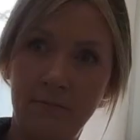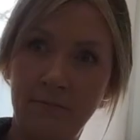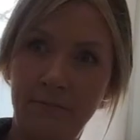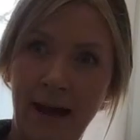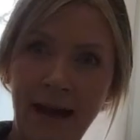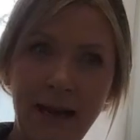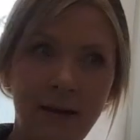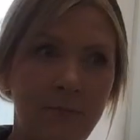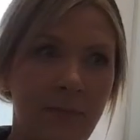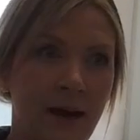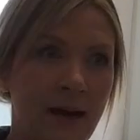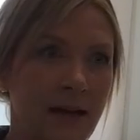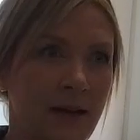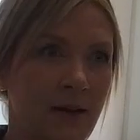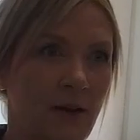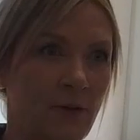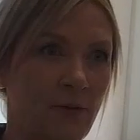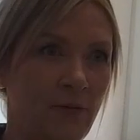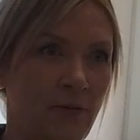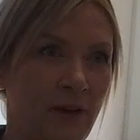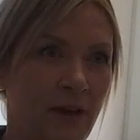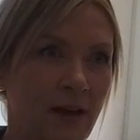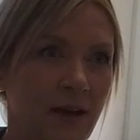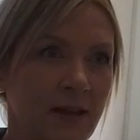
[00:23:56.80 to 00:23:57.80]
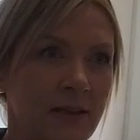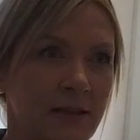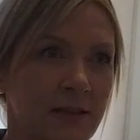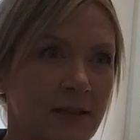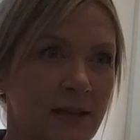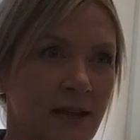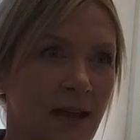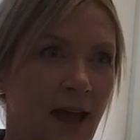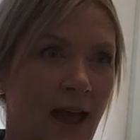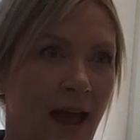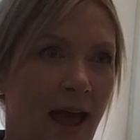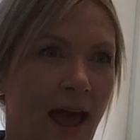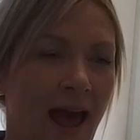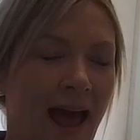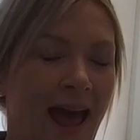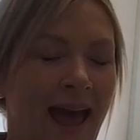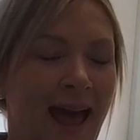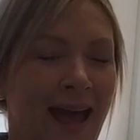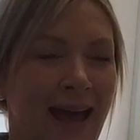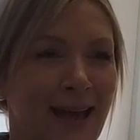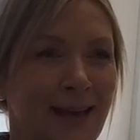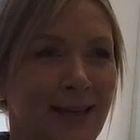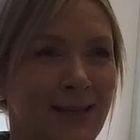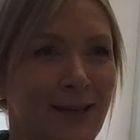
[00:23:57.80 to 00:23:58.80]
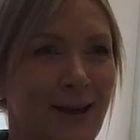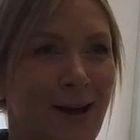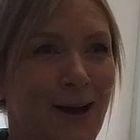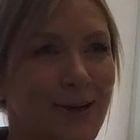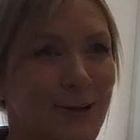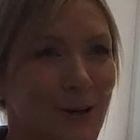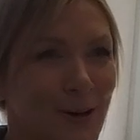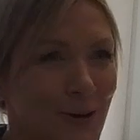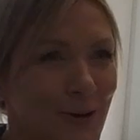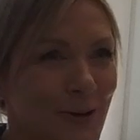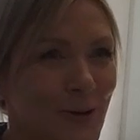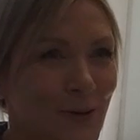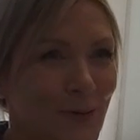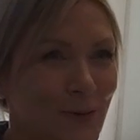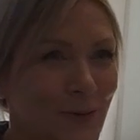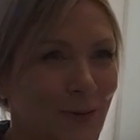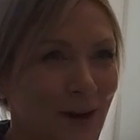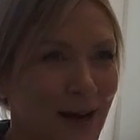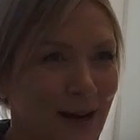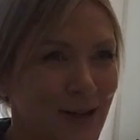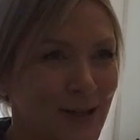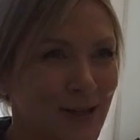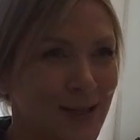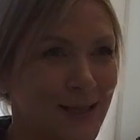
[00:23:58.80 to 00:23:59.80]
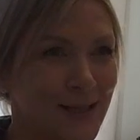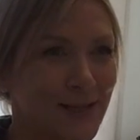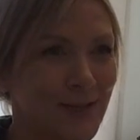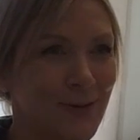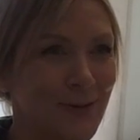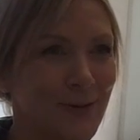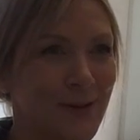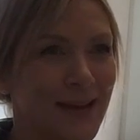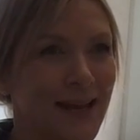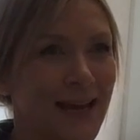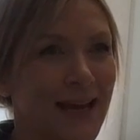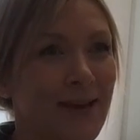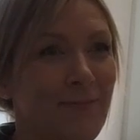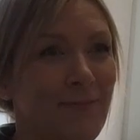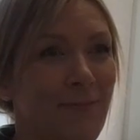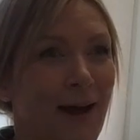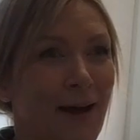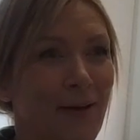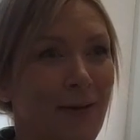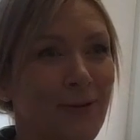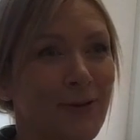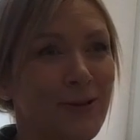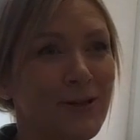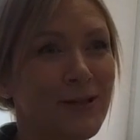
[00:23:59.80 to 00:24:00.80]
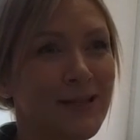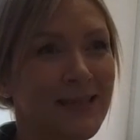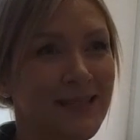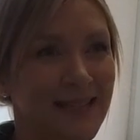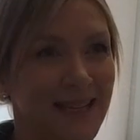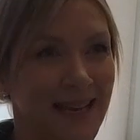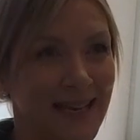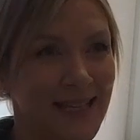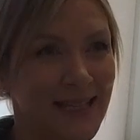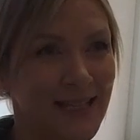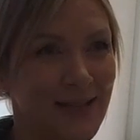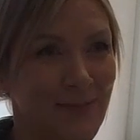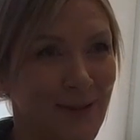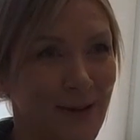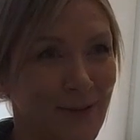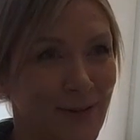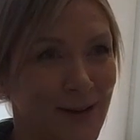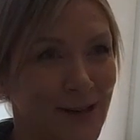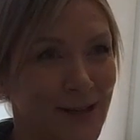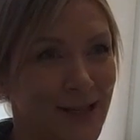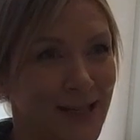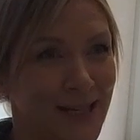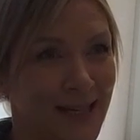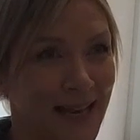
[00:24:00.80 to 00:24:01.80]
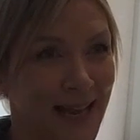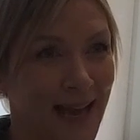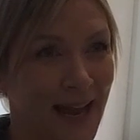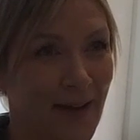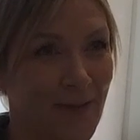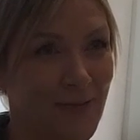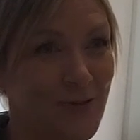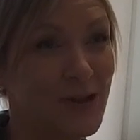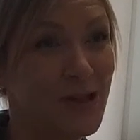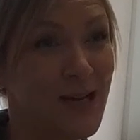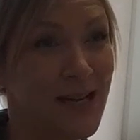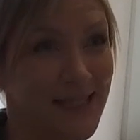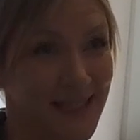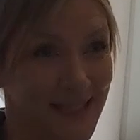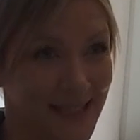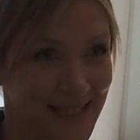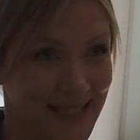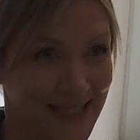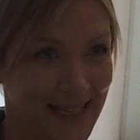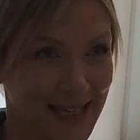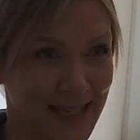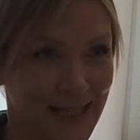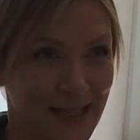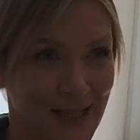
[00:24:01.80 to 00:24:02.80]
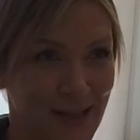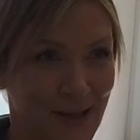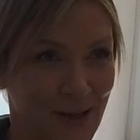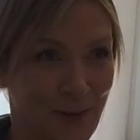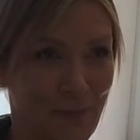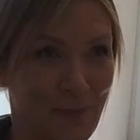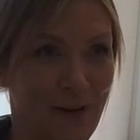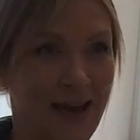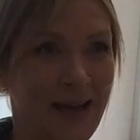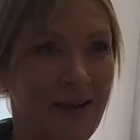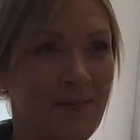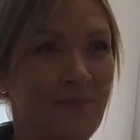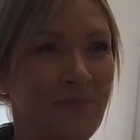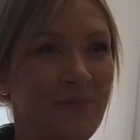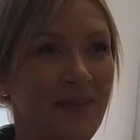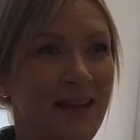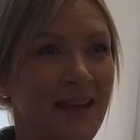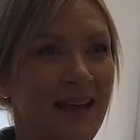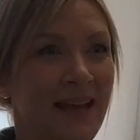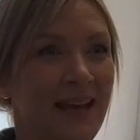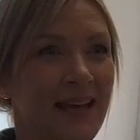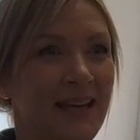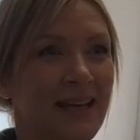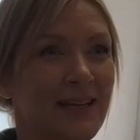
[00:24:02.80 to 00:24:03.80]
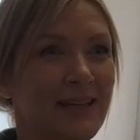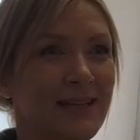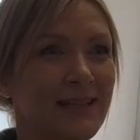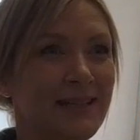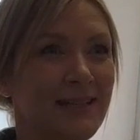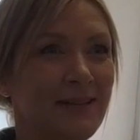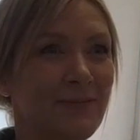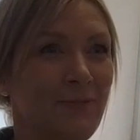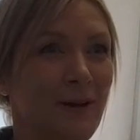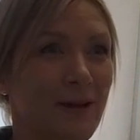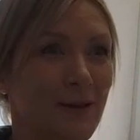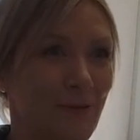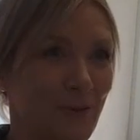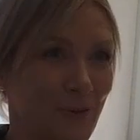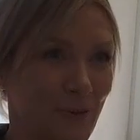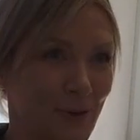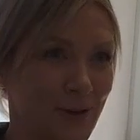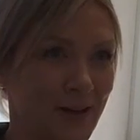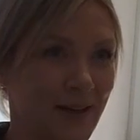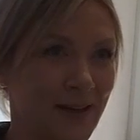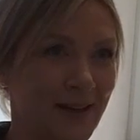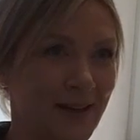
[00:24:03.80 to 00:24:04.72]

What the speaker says: made money off it, and I don't know if you actually saw the email that she sent to me when she left. Jessa sent it to me because it went through